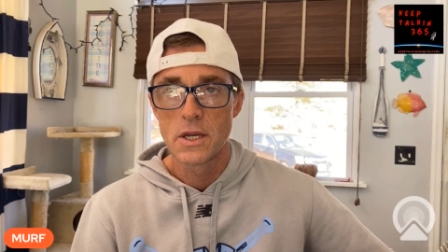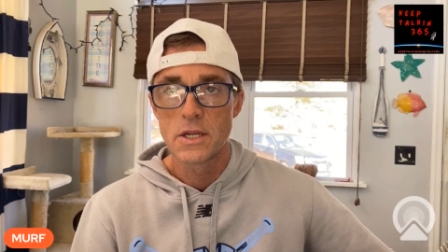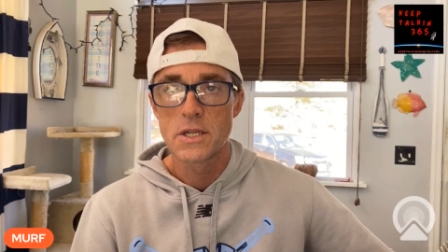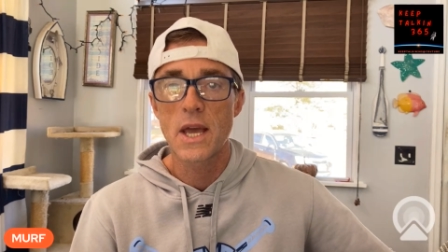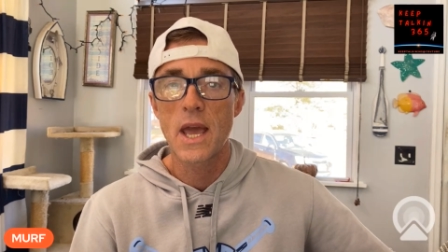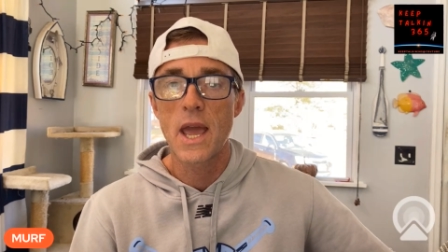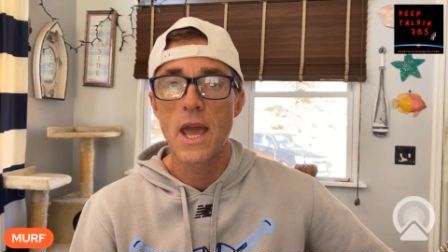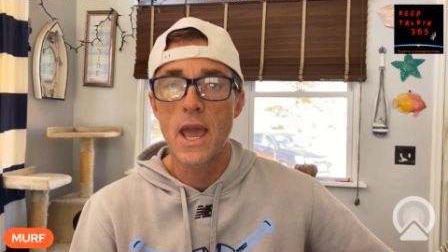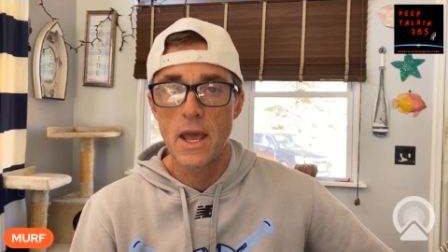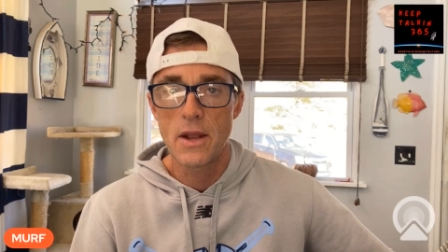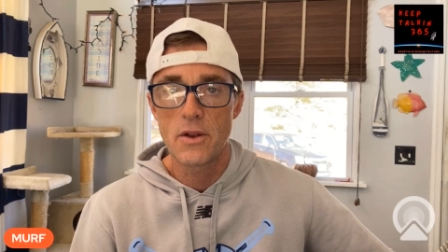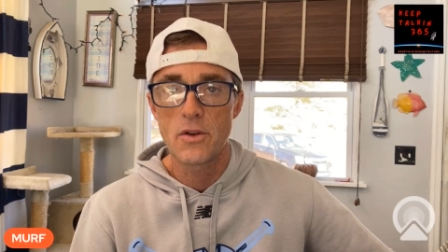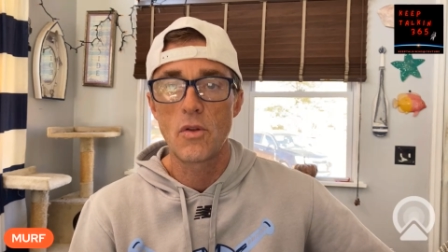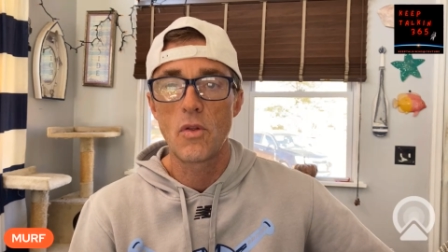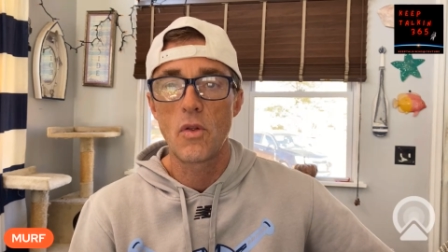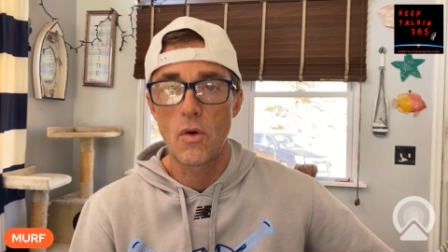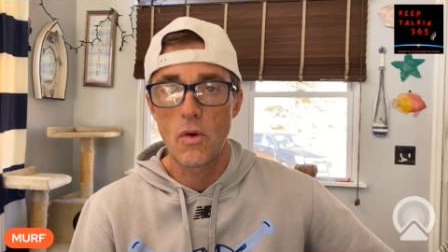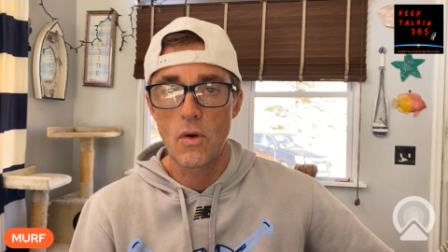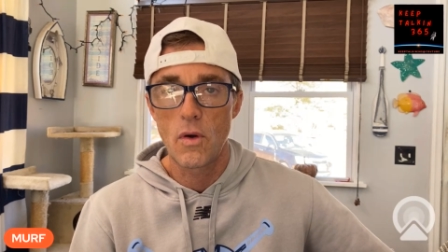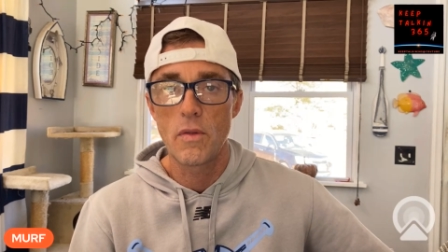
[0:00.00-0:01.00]
to
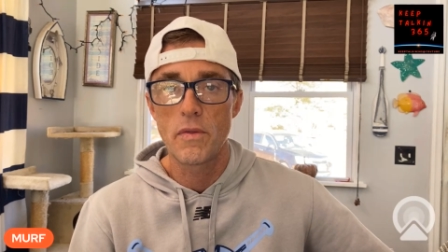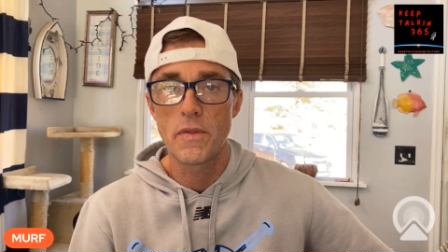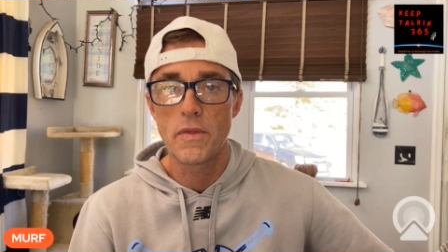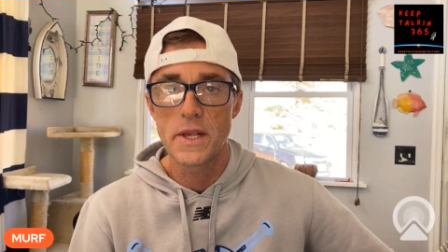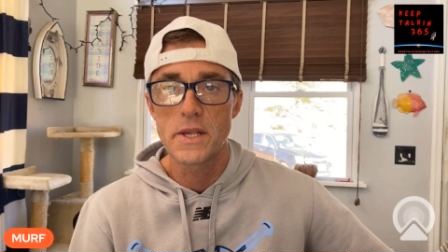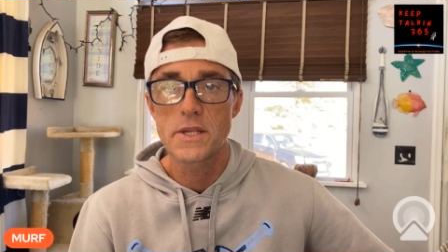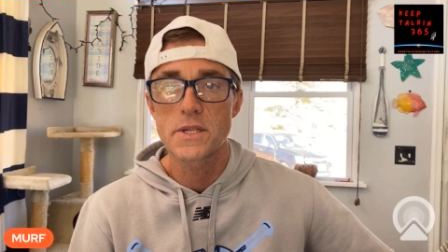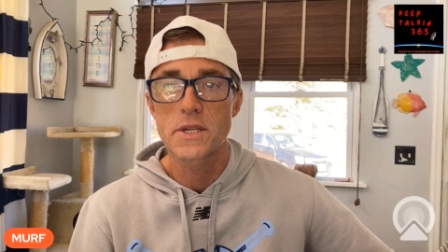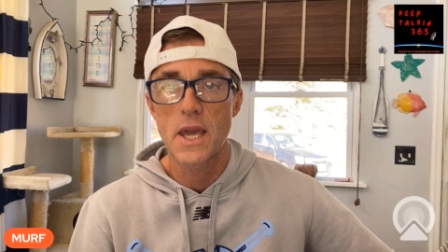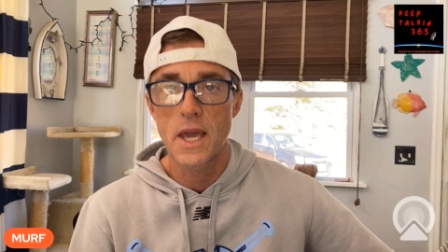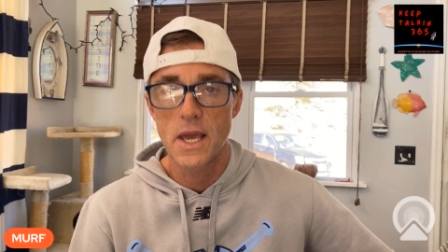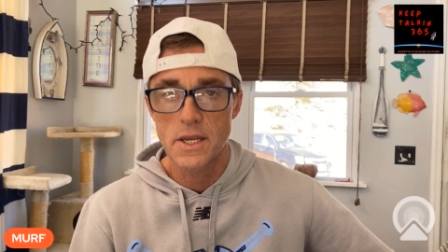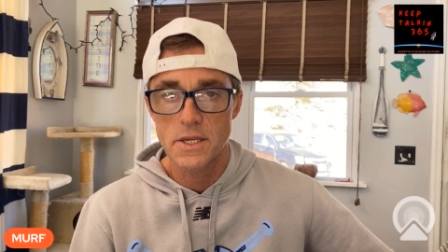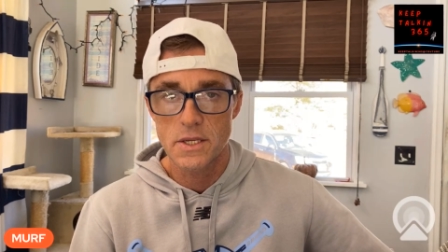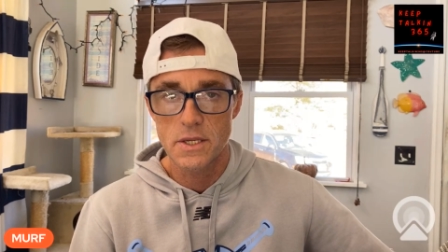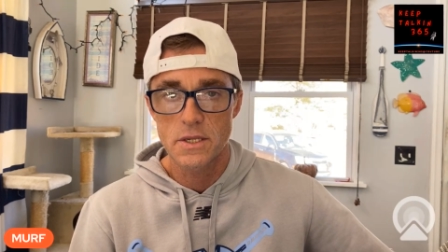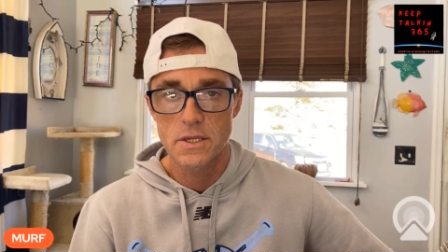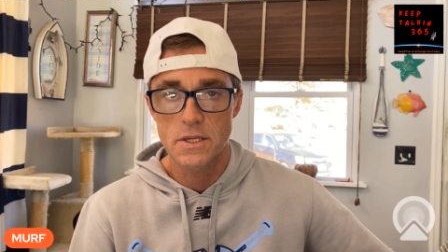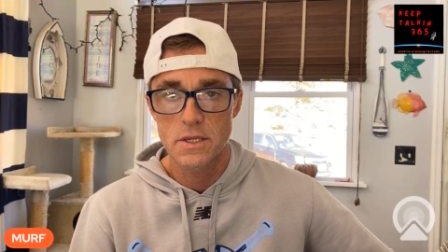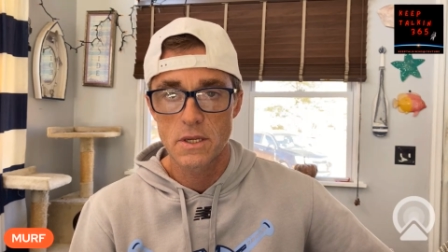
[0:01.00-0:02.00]
handle all these
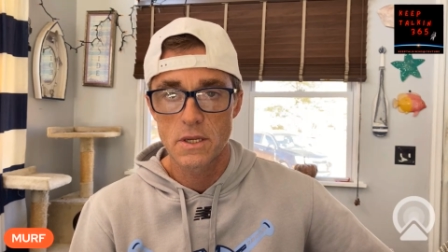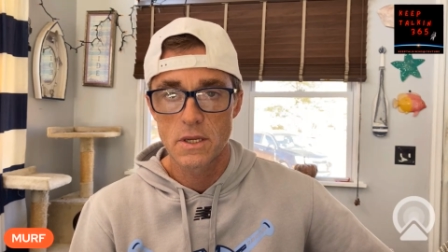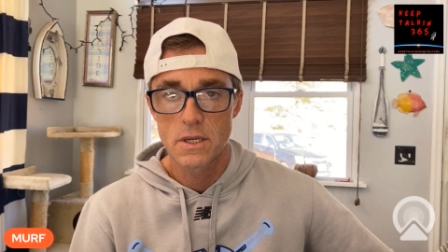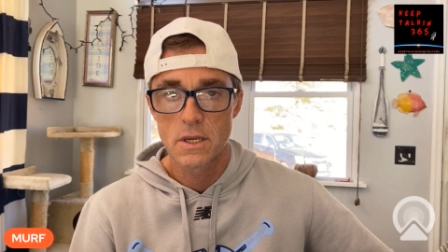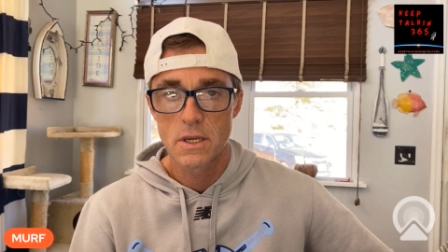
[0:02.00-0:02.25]
cases.